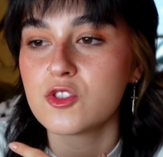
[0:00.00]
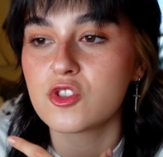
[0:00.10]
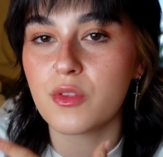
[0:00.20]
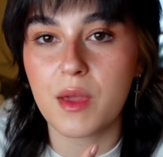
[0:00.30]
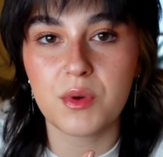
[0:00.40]

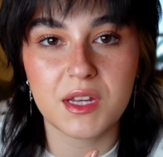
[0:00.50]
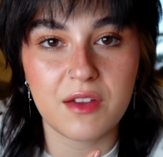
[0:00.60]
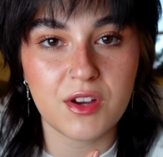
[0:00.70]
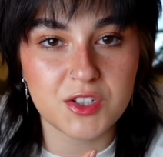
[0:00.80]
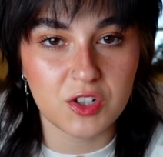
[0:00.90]
So they would
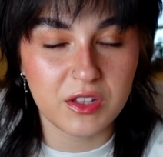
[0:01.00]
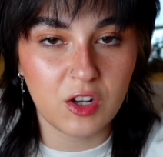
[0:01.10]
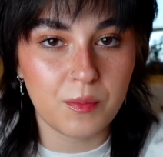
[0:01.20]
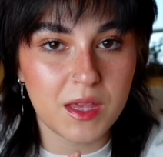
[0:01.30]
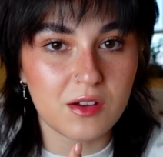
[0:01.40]
give us our
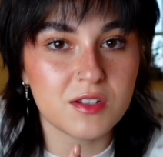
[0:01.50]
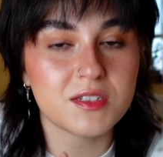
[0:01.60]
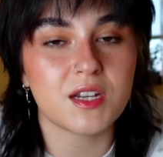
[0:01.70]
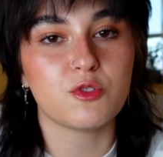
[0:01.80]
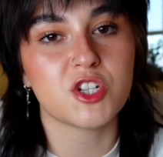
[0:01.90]
little meals
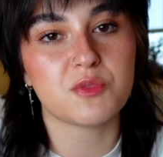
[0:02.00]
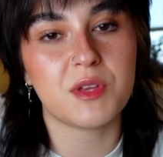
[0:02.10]
and it would just